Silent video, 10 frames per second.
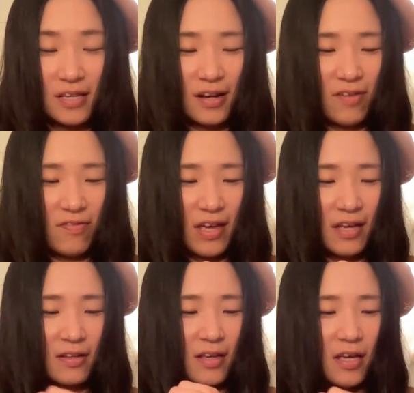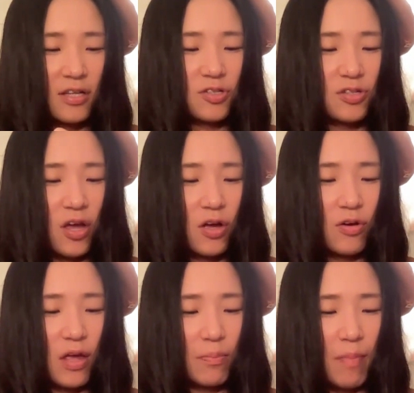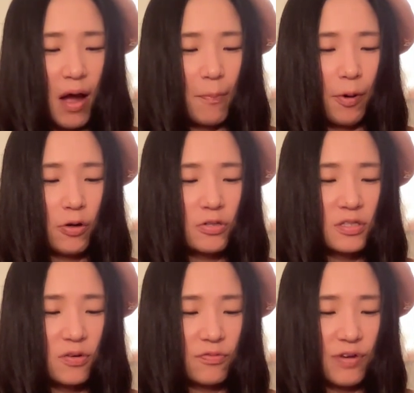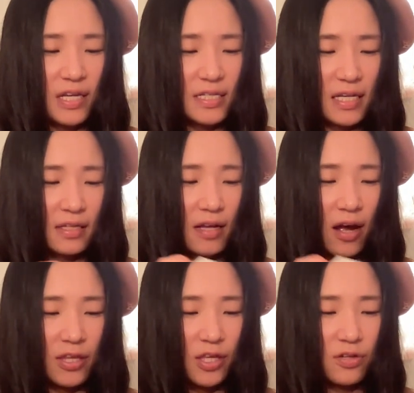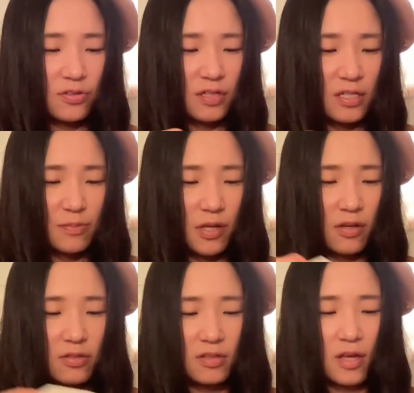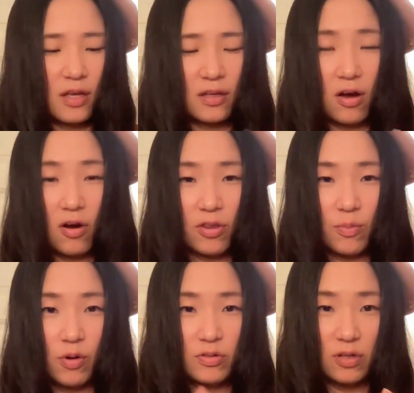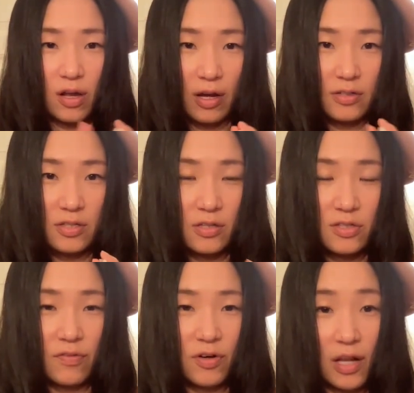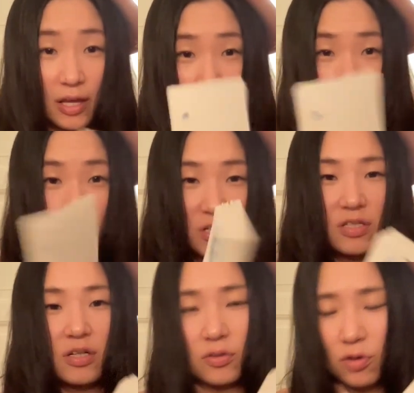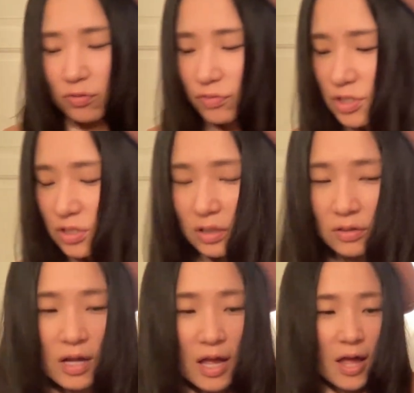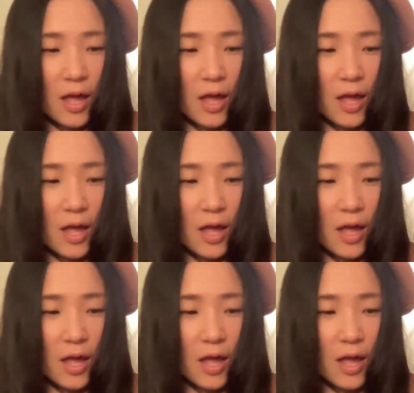I love it. So in my personal reading, I use this because they are the most like attached, very like original.